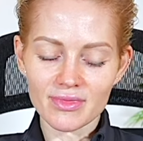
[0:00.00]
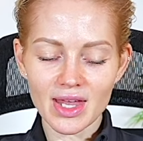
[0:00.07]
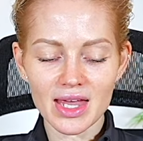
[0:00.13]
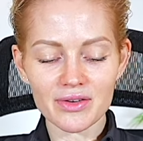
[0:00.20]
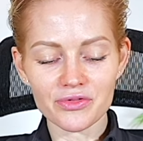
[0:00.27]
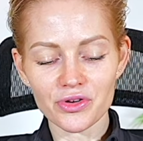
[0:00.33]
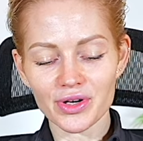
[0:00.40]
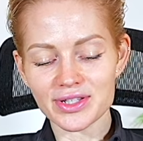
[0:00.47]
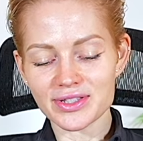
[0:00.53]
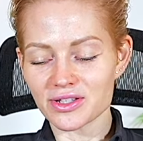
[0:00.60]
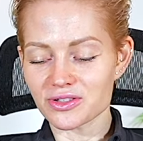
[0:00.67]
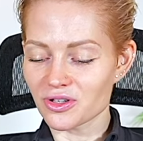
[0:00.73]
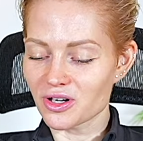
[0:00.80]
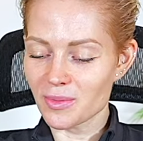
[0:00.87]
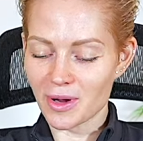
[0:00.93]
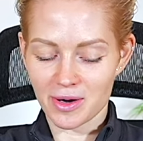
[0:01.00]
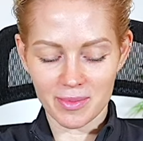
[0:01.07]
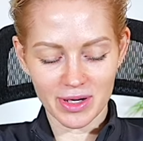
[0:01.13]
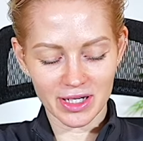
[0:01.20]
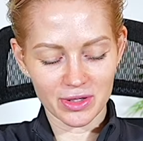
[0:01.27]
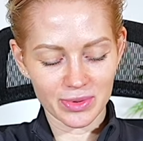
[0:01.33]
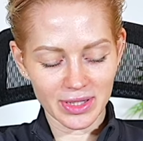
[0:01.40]
If there is a certain amount of
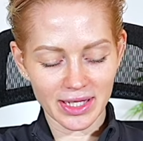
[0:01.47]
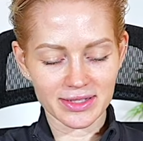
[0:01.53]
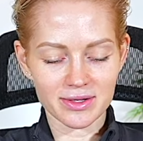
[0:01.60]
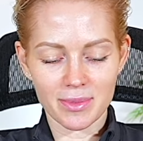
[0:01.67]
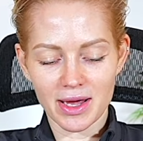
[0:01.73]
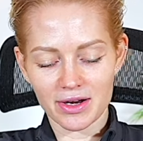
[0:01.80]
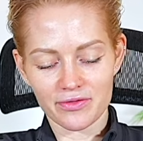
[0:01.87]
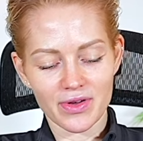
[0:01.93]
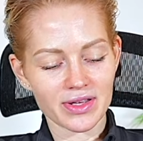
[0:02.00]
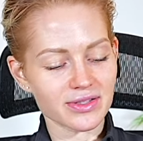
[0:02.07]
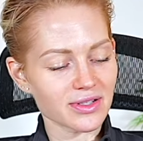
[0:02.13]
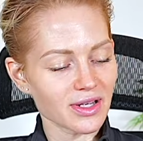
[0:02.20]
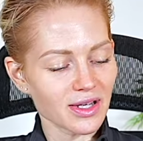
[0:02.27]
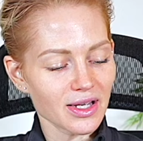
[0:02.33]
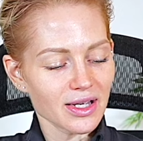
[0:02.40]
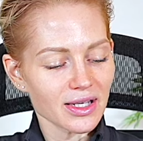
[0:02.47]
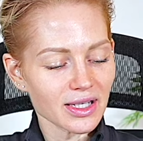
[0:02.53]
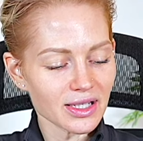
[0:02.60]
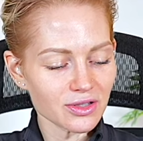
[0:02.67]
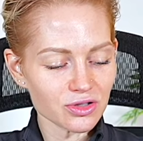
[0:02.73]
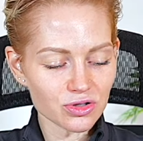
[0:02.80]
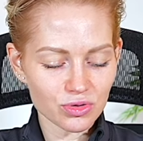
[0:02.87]
money you would like to manifest
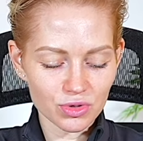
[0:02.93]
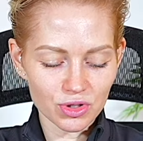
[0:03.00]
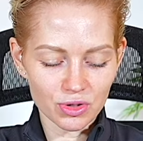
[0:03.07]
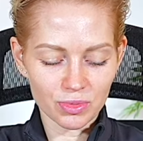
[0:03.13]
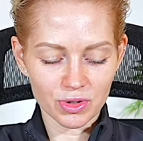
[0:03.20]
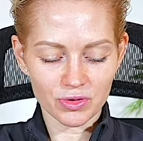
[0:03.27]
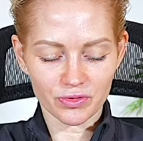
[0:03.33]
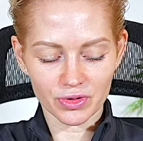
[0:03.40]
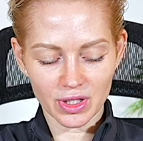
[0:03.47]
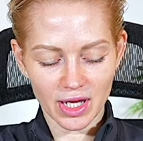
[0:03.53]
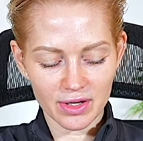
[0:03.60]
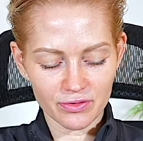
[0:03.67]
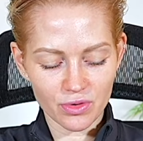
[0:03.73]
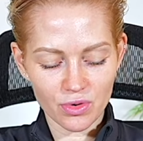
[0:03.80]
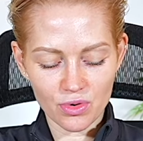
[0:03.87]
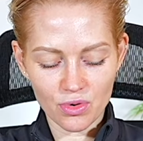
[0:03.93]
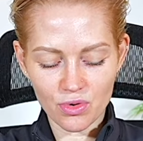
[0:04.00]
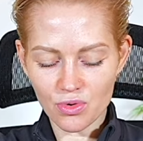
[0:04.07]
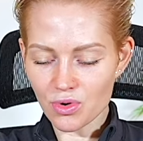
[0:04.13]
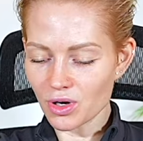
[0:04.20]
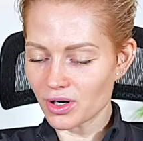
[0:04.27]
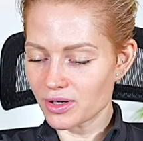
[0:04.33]
into your beautiful life
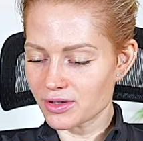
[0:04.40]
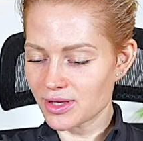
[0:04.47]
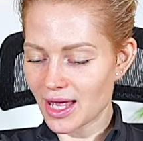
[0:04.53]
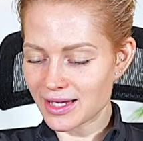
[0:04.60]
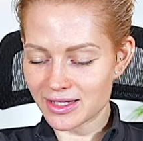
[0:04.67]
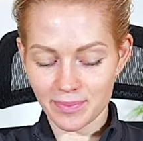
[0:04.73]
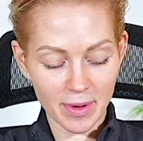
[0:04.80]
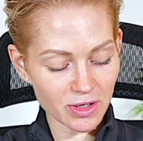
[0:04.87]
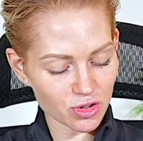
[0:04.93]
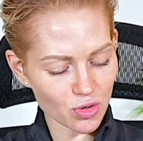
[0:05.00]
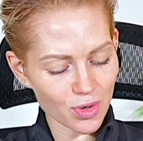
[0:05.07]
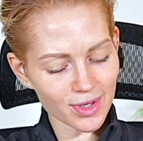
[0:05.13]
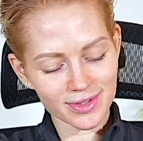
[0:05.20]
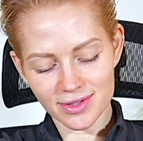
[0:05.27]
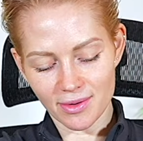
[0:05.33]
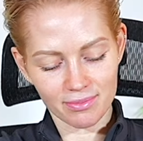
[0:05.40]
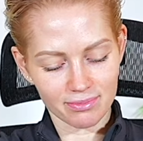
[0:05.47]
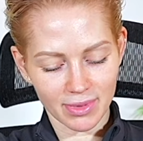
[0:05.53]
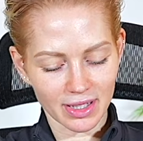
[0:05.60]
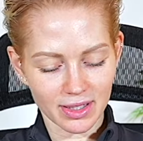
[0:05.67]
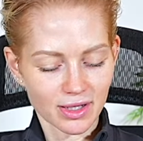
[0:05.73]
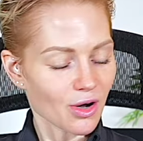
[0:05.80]
or that special
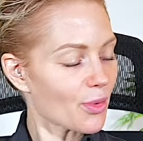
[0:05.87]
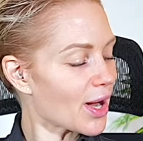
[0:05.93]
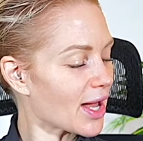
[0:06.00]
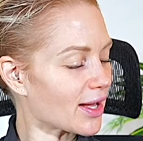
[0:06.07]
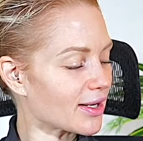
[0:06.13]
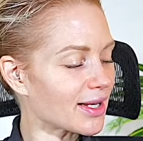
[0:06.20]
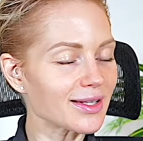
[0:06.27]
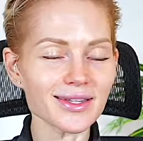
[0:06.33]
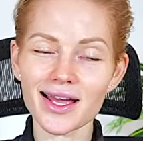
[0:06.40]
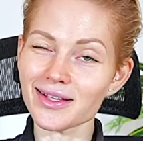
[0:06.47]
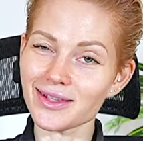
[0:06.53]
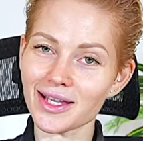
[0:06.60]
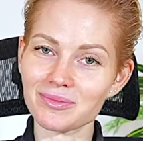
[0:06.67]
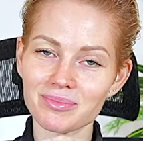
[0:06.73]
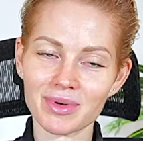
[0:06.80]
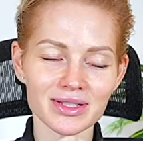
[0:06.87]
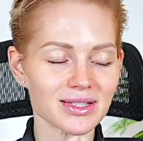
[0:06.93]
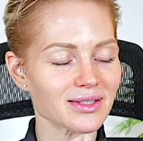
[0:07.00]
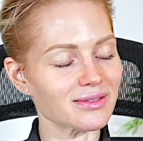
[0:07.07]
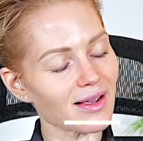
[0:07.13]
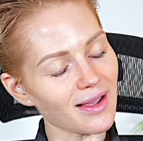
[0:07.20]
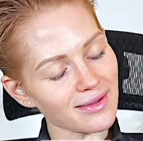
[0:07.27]
somebody, go ahead, hit that like button
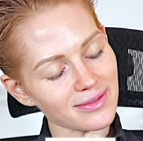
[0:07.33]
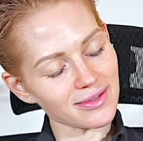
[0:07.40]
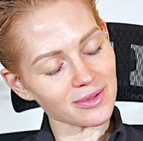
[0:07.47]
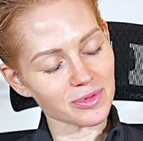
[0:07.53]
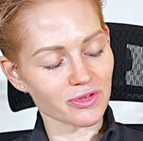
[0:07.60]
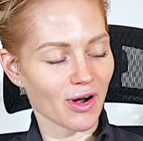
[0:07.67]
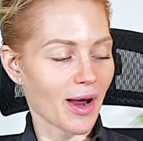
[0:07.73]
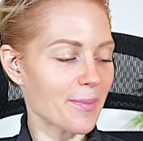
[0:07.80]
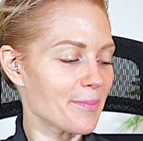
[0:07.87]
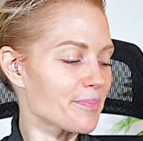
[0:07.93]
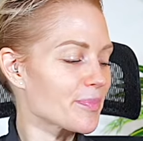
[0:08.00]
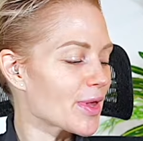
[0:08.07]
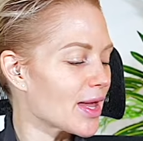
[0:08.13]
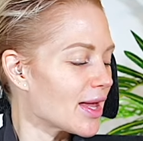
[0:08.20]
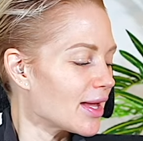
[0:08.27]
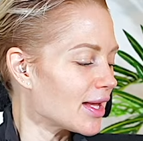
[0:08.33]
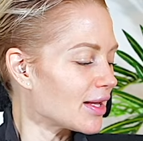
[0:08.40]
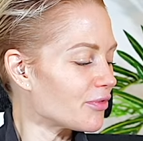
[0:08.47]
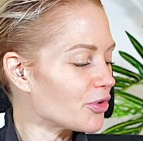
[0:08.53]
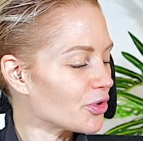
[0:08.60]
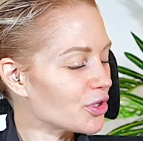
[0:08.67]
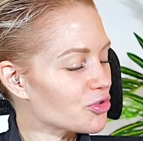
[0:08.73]
and subscribe
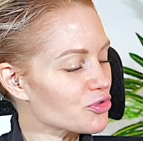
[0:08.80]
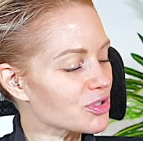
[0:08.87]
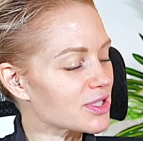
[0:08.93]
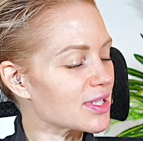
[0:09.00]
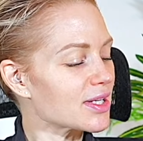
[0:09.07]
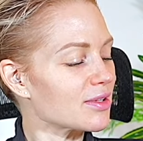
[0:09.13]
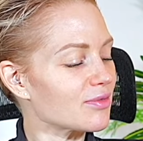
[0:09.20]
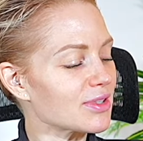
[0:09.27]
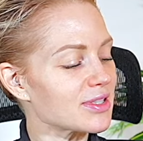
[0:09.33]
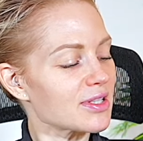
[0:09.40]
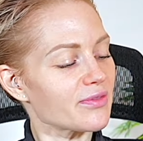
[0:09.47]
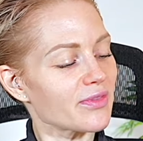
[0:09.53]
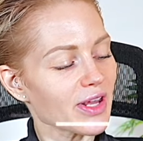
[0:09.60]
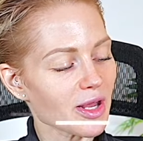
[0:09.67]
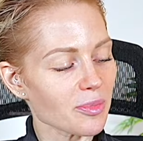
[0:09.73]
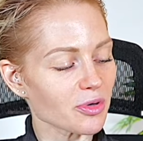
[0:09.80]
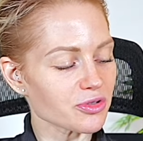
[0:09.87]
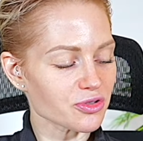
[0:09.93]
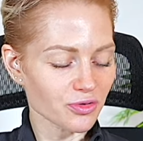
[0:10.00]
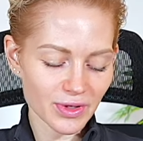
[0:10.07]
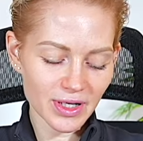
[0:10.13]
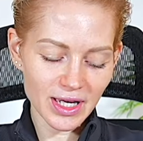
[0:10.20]
if you're interested in receiving a
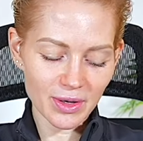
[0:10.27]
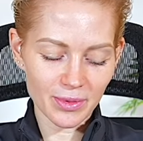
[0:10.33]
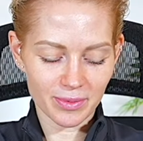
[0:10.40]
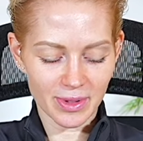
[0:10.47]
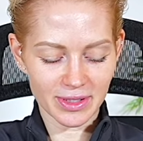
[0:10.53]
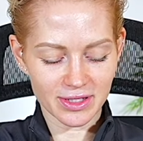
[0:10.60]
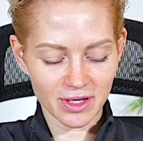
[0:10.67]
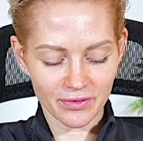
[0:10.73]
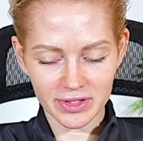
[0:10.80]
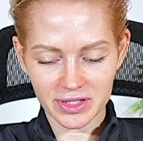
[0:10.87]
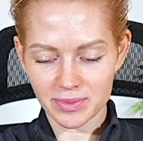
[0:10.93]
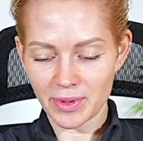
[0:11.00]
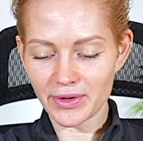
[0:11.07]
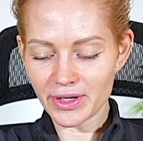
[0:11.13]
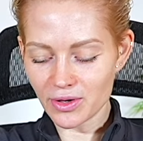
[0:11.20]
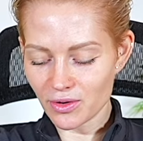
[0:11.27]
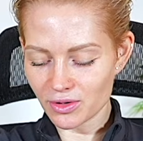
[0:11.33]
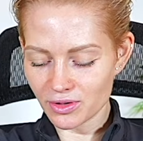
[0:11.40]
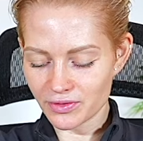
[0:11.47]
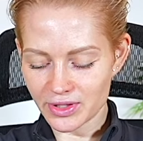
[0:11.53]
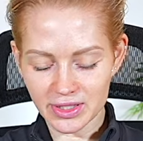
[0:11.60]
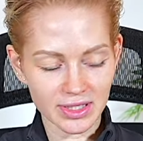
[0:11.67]
personal reading with myself and spirit, all
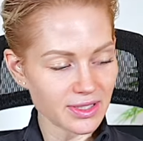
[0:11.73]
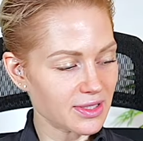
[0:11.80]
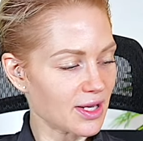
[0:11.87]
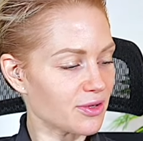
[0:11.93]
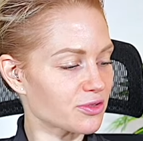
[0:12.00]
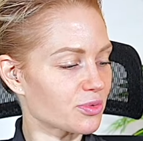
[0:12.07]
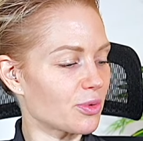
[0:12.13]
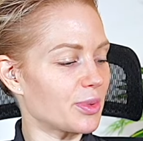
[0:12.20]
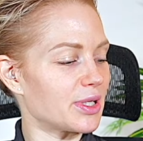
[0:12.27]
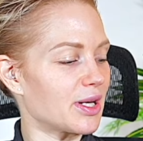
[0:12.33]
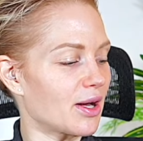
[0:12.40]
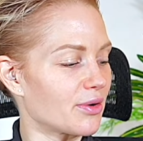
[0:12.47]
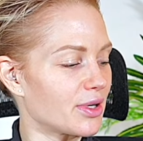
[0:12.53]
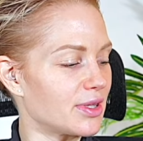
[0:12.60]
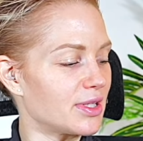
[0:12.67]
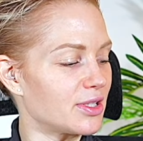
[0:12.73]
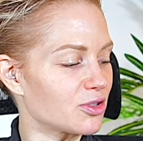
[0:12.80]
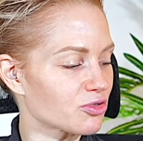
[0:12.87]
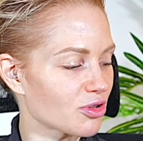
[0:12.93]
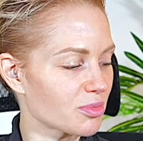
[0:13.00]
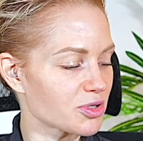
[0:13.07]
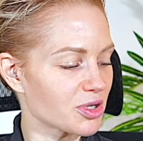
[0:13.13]
of the details will be down in the
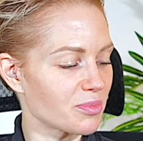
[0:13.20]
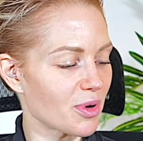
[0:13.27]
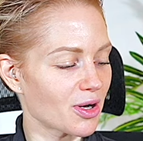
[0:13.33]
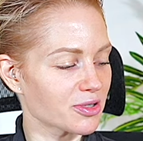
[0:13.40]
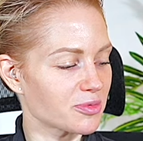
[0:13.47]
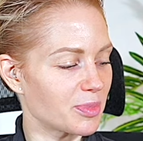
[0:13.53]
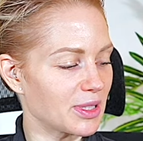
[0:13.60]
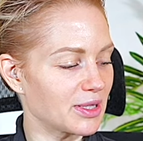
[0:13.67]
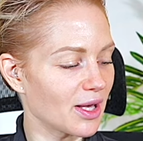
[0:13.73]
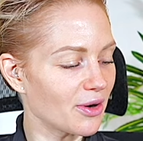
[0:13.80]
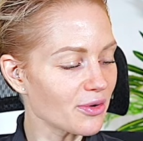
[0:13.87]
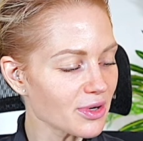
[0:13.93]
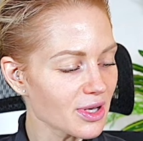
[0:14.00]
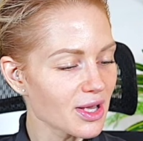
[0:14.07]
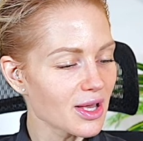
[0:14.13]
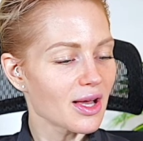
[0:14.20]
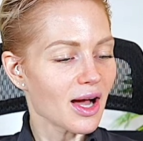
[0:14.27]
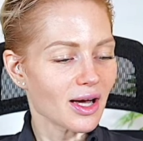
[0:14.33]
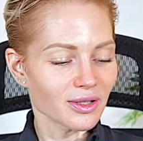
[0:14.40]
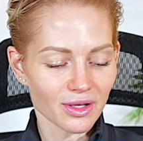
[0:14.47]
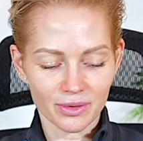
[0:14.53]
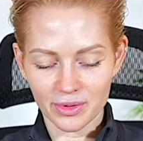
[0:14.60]
description box below,
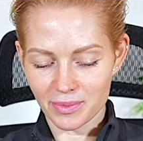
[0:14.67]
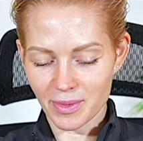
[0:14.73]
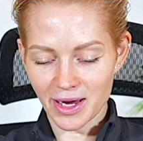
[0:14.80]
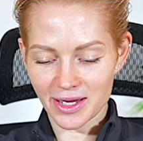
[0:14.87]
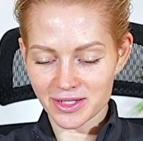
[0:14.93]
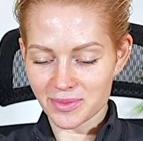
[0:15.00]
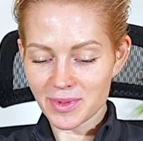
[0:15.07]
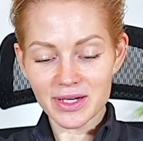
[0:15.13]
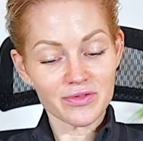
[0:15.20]
along with my husband.